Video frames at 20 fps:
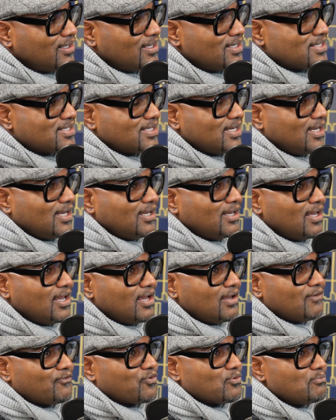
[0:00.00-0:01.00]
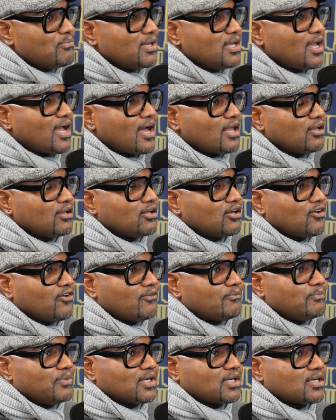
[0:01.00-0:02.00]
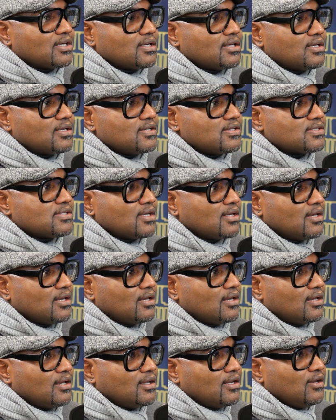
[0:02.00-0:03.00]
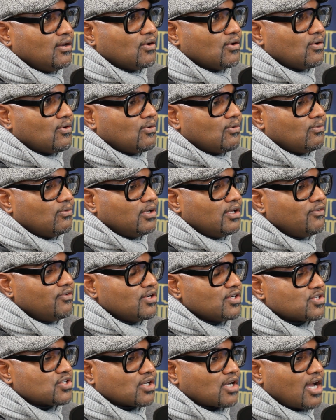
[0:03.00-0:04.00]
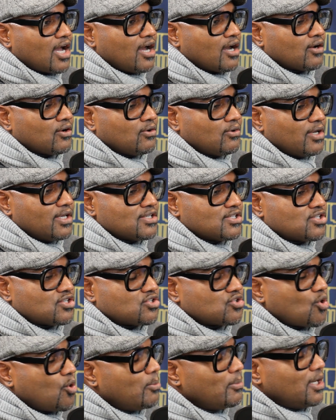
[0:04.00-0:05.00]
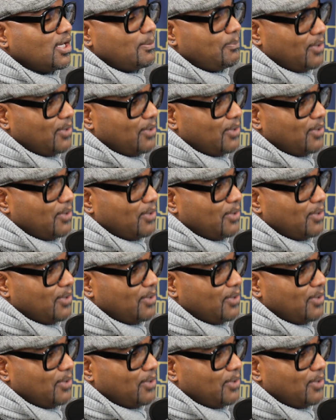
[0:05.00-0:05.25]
and see. For me, I love because living in Chicago is so many